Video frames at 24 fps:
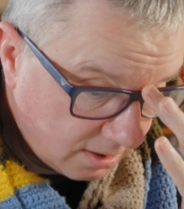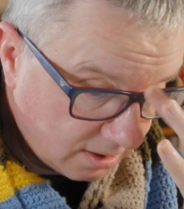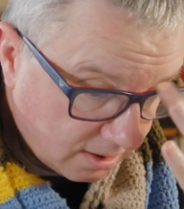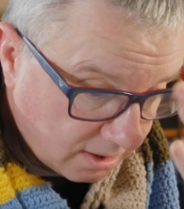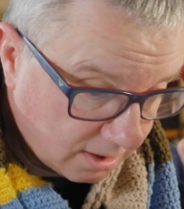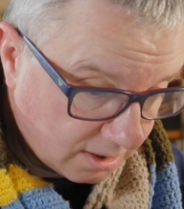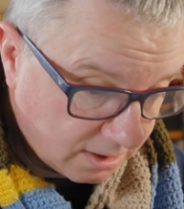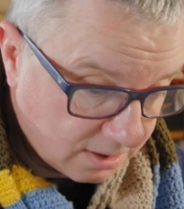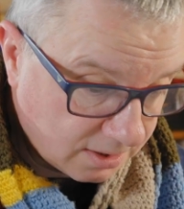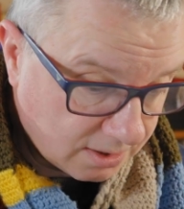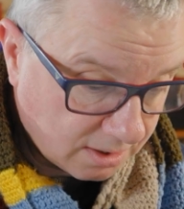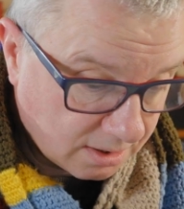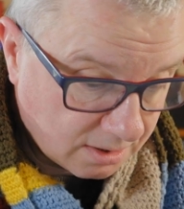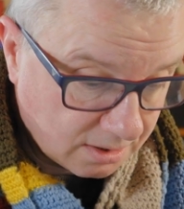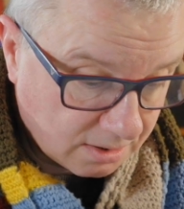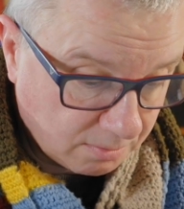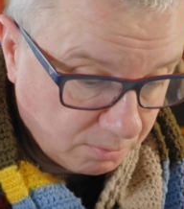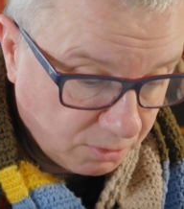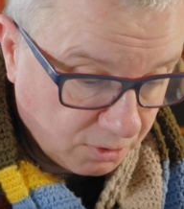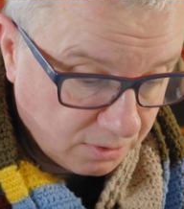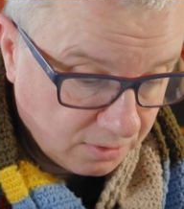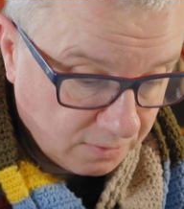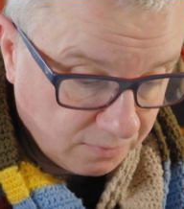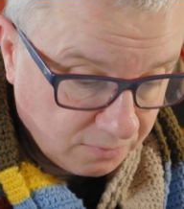in such a
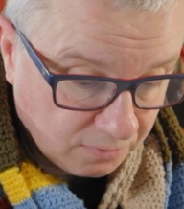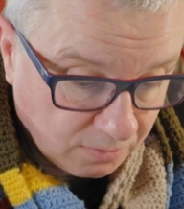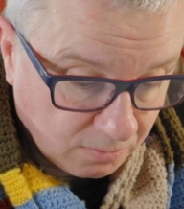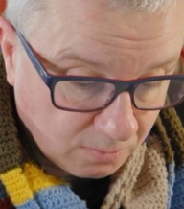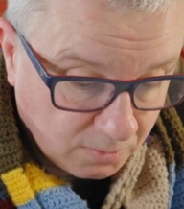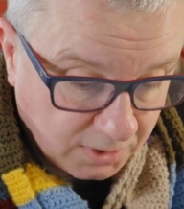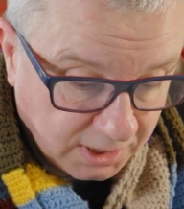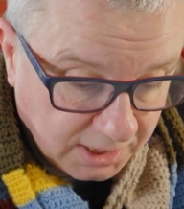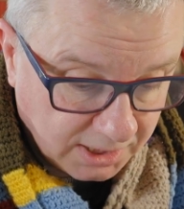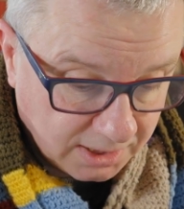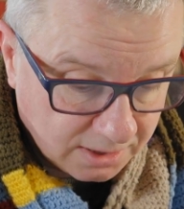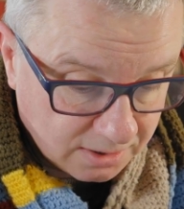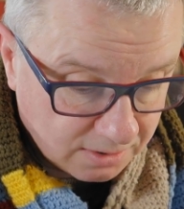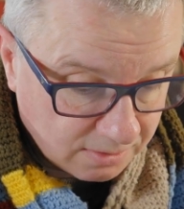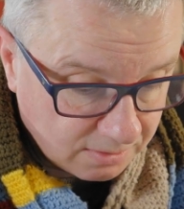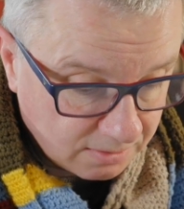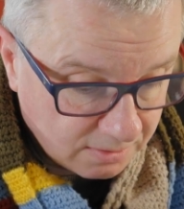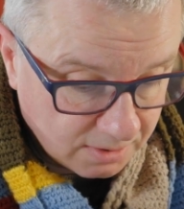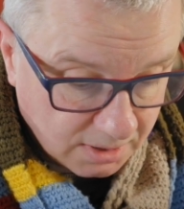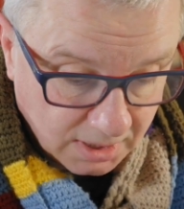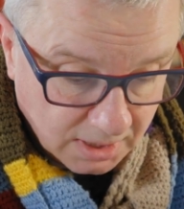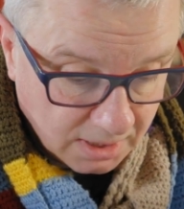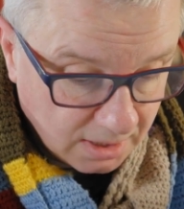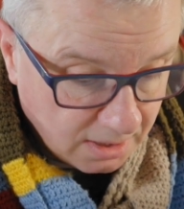beautiful way, so
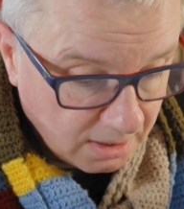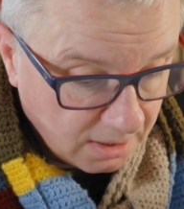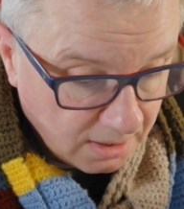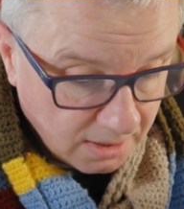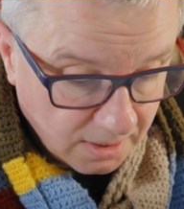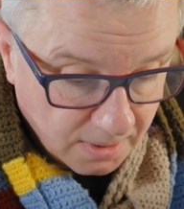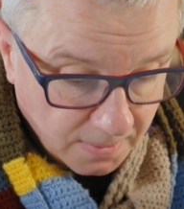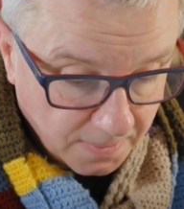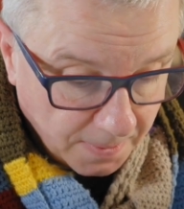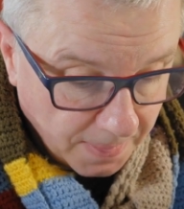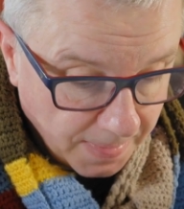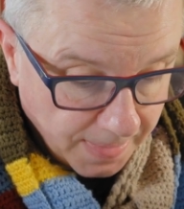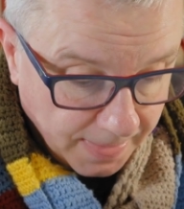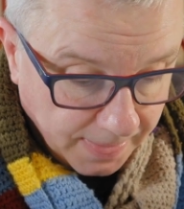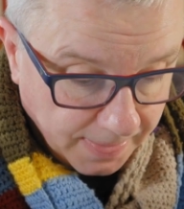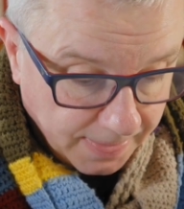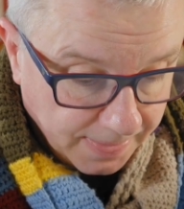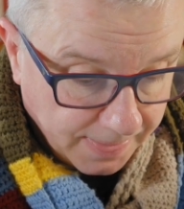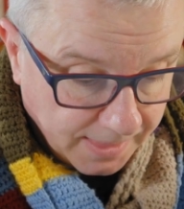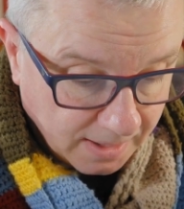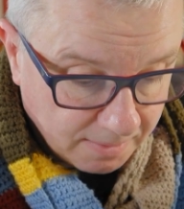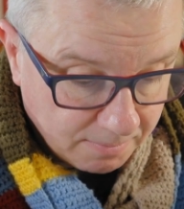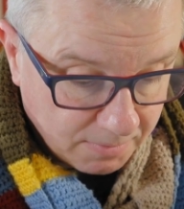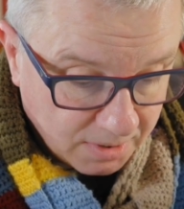
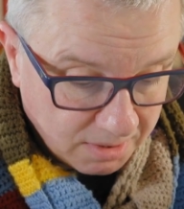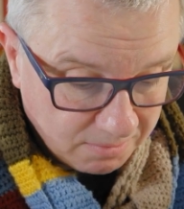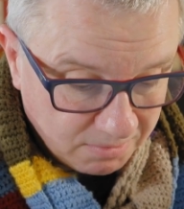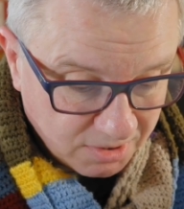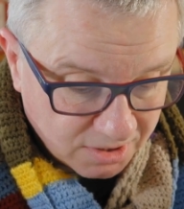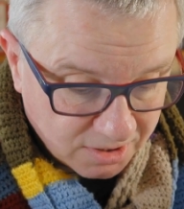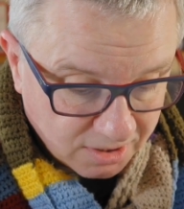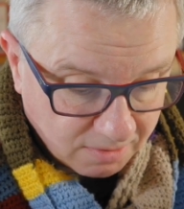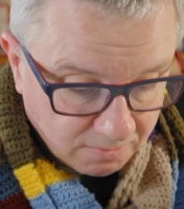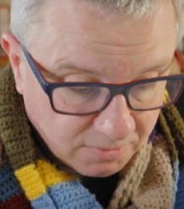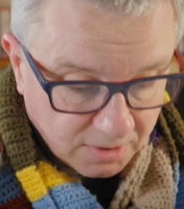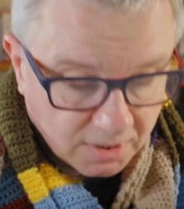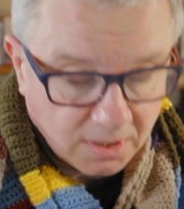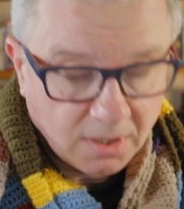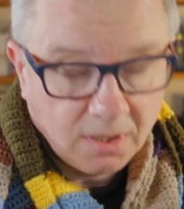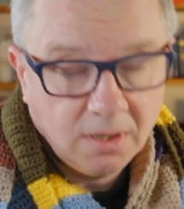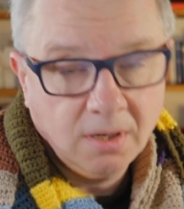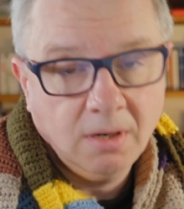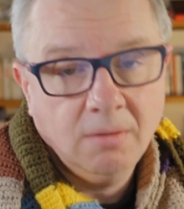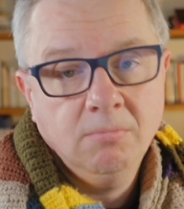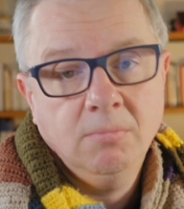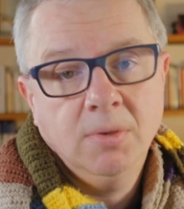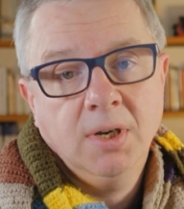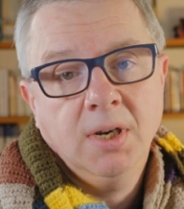that might be something I
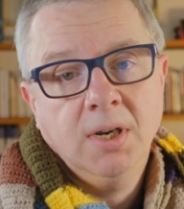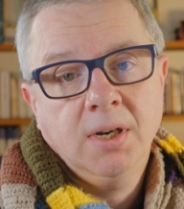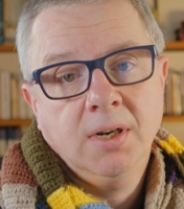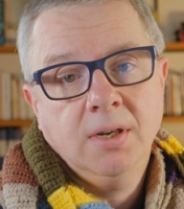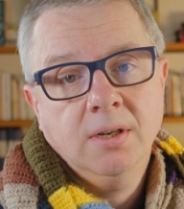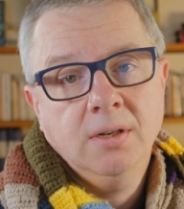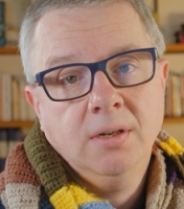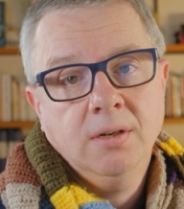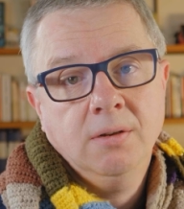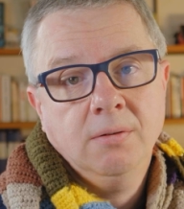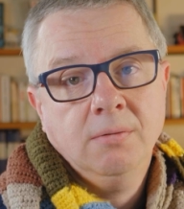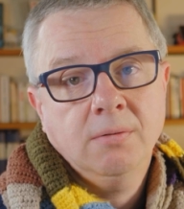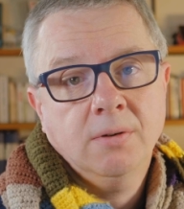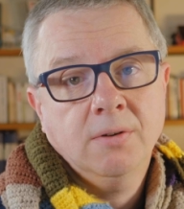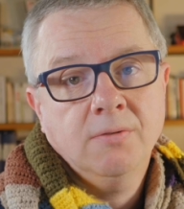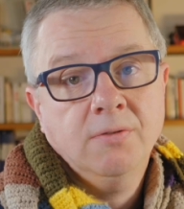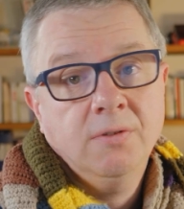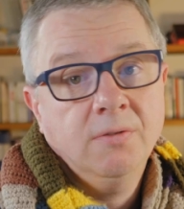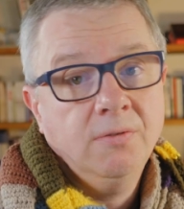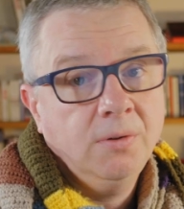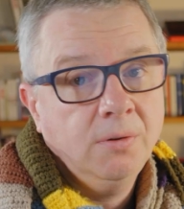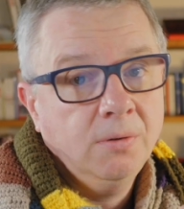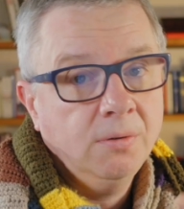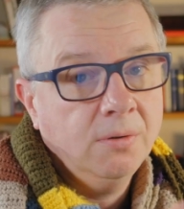come back and do a
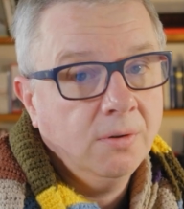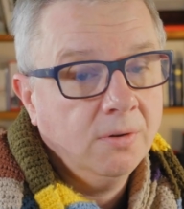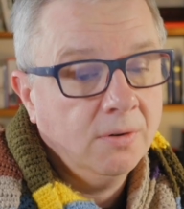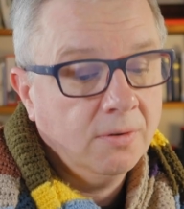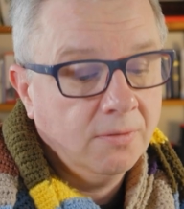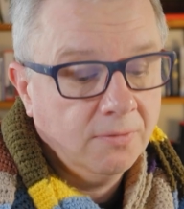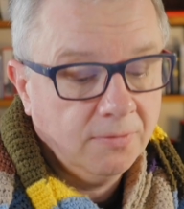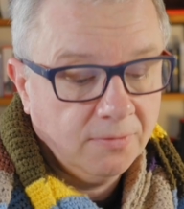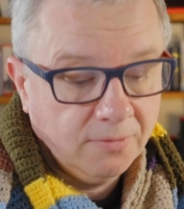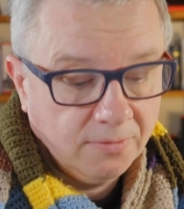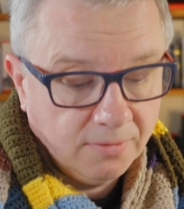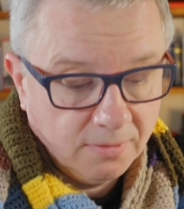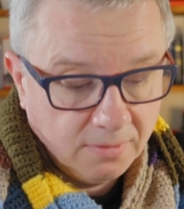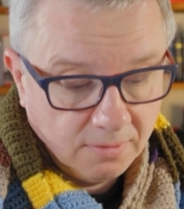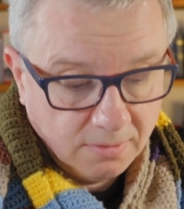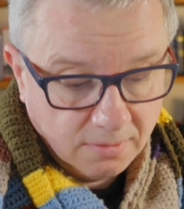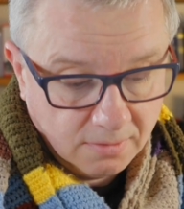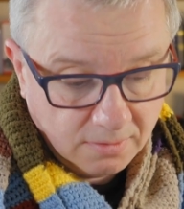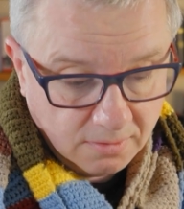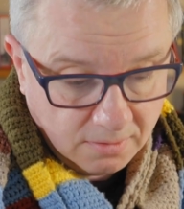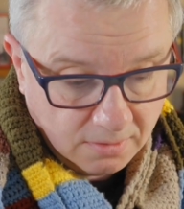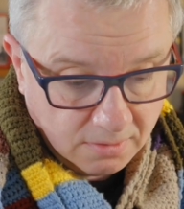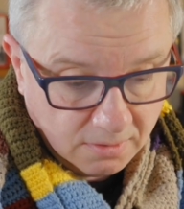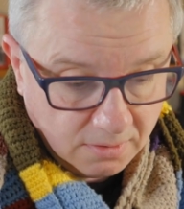review of
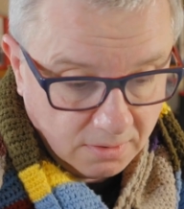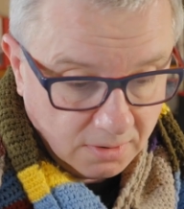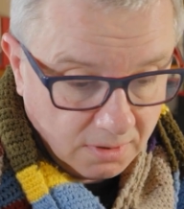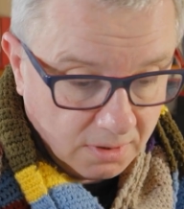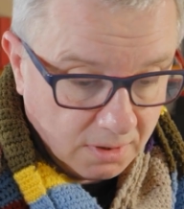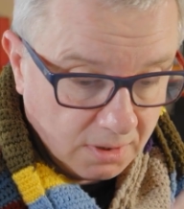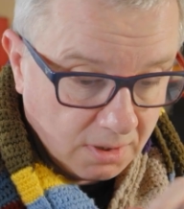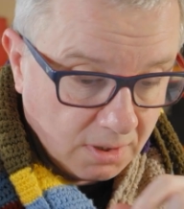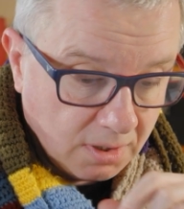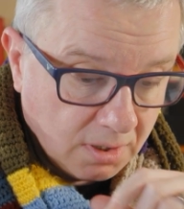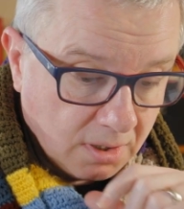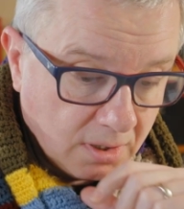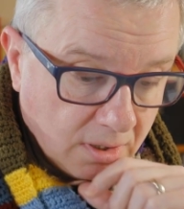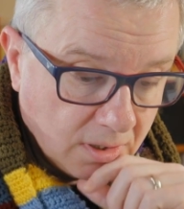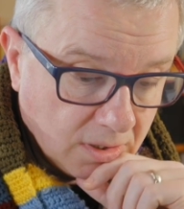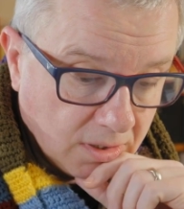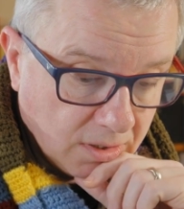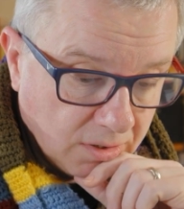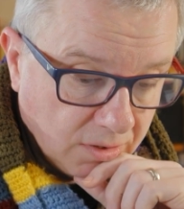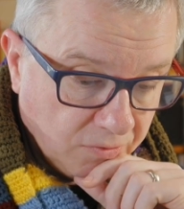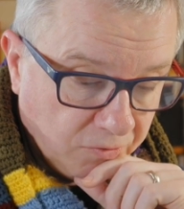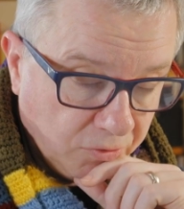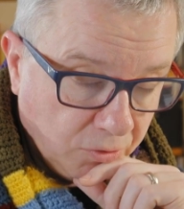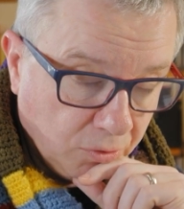
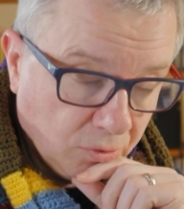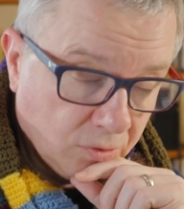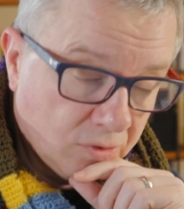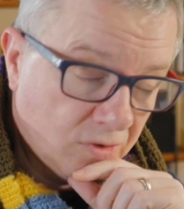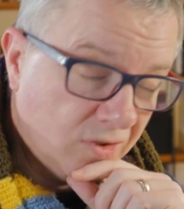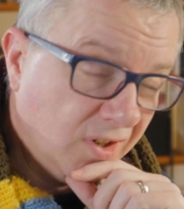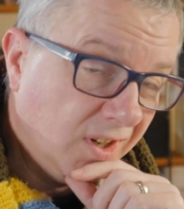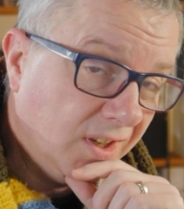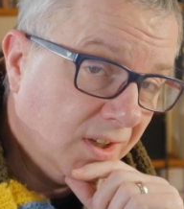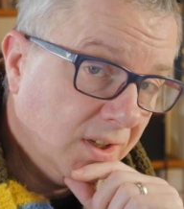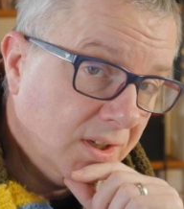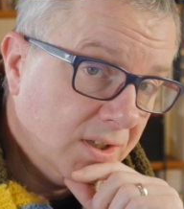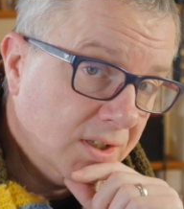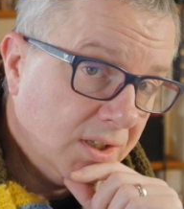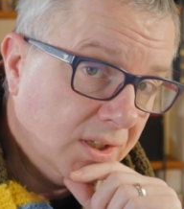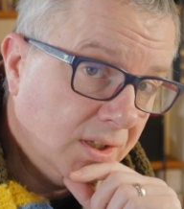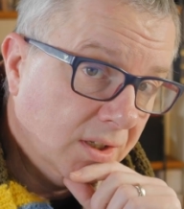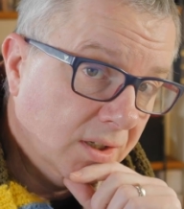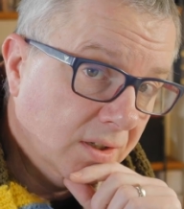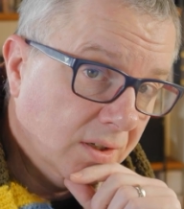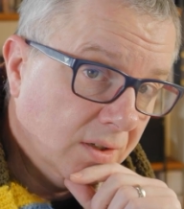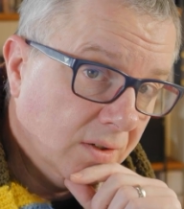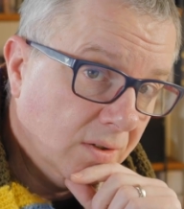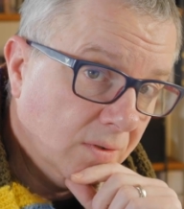the full trilogy
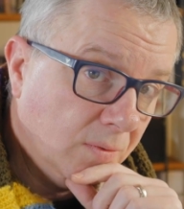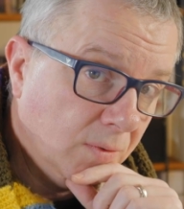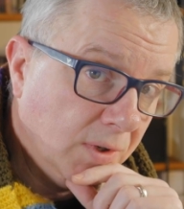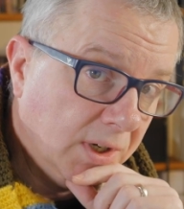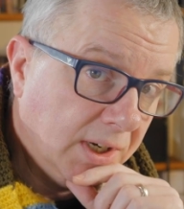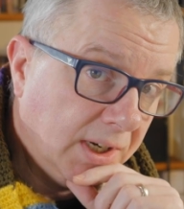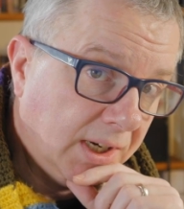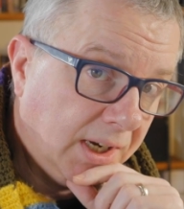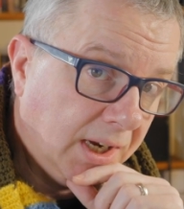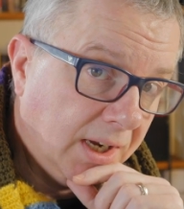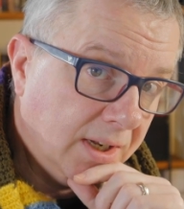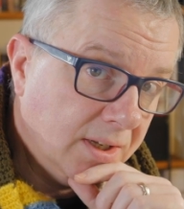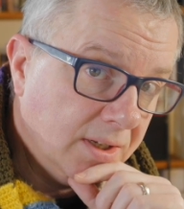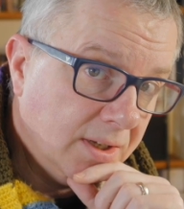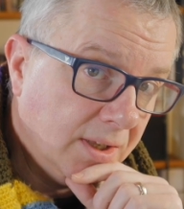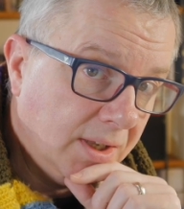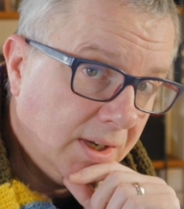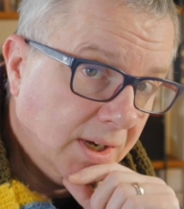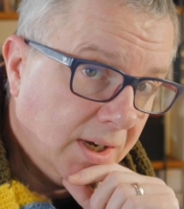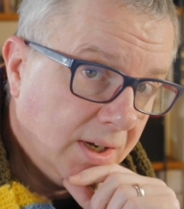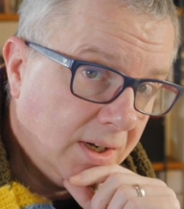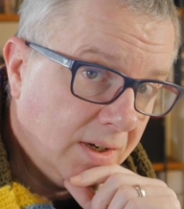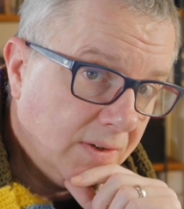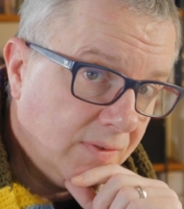when I get to
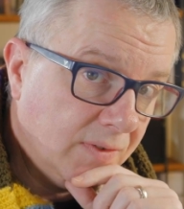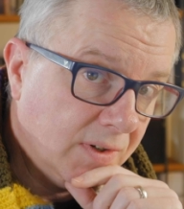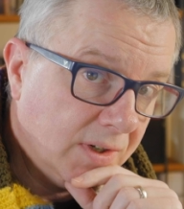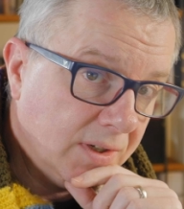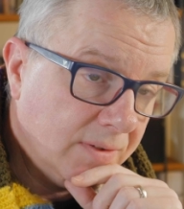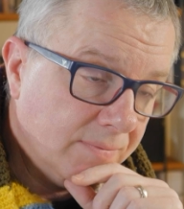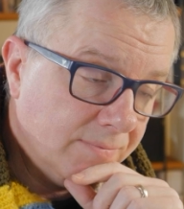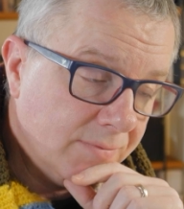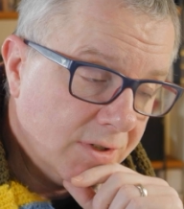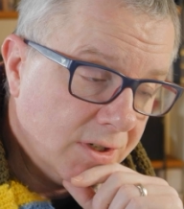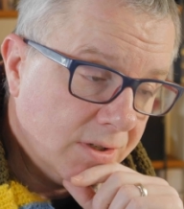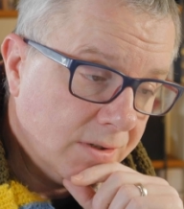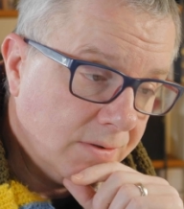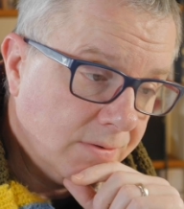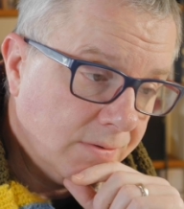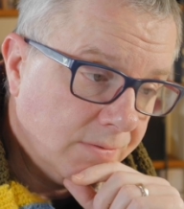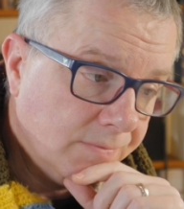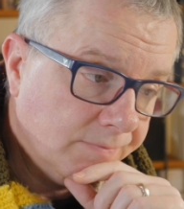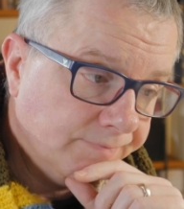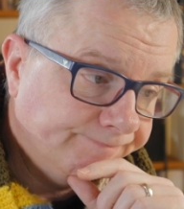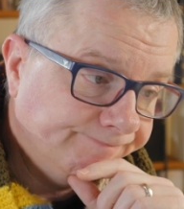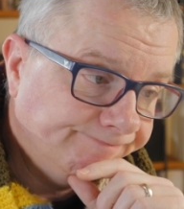the end of it. So